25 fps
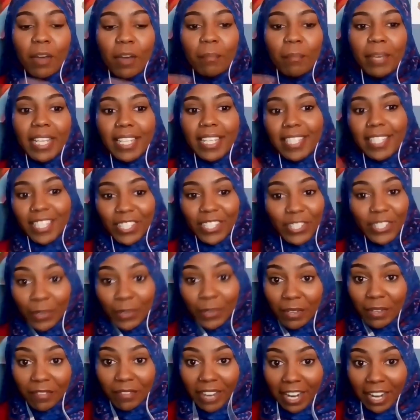But in this
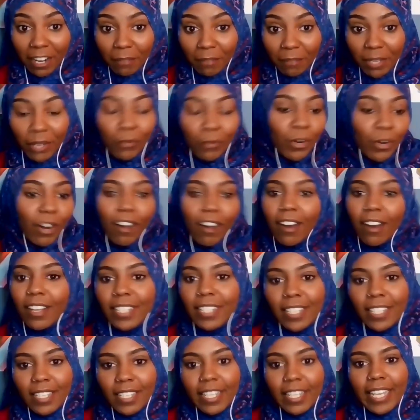new environment, we're all
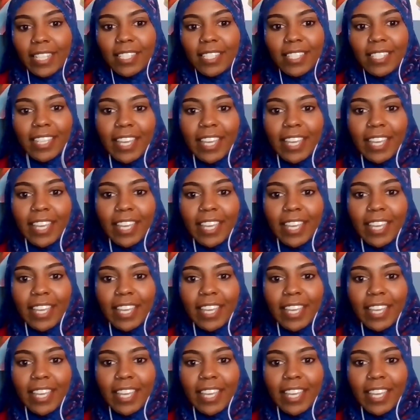in class